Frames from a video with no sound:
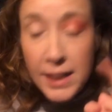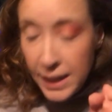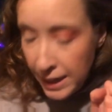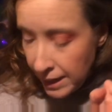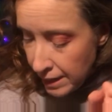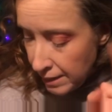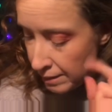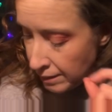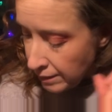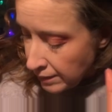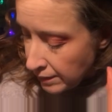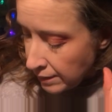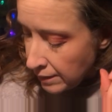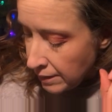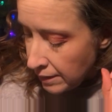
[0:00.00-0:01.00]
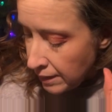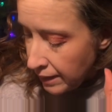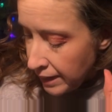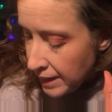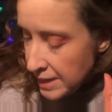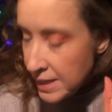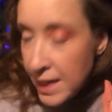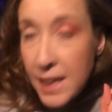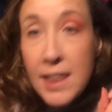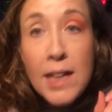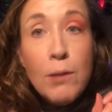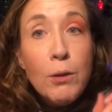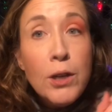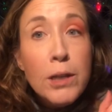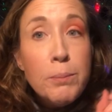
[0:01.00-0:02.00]
And like I said, I
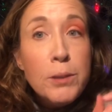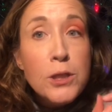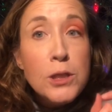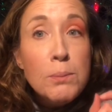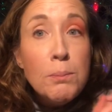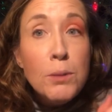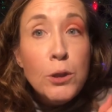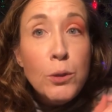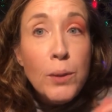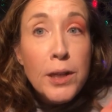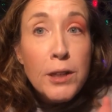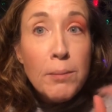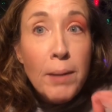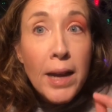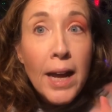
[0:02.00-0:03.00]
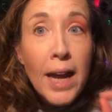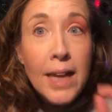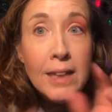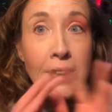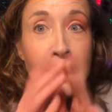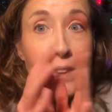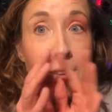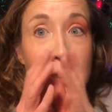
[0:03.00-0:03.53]
think we're gonna put some blue under my eye.